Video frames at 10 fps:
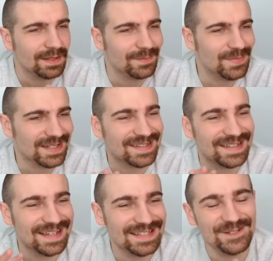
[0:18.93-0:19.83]
but
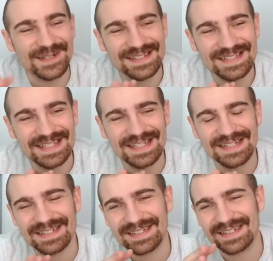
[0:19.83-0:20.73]
as you can
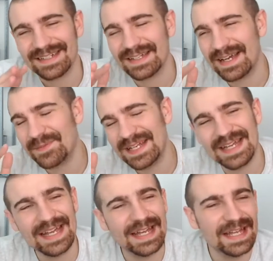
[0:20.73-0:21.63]
see, I
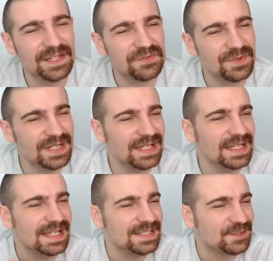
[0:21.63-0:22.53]
mean, it's
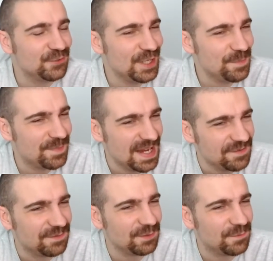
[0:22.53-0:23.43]
really
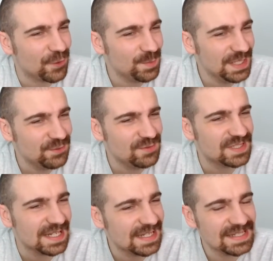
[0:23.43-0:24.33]
painful for me to
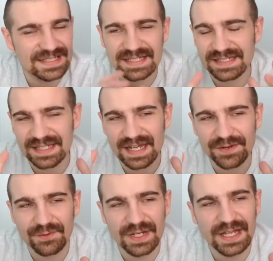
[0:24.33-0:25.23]
say this since I
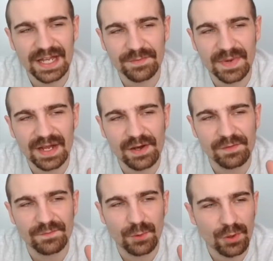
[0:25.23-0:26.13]
really admire
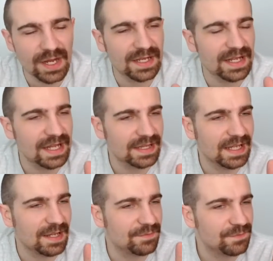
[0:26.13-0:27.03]
Warren and
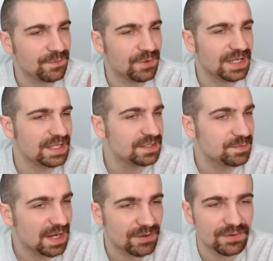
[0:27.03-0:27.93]
I've read his
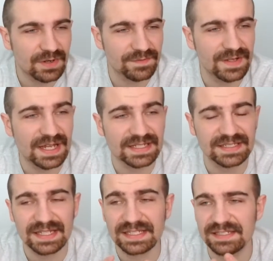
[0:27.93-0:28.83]
biography
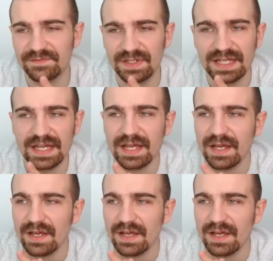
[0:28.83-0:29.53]
extensively.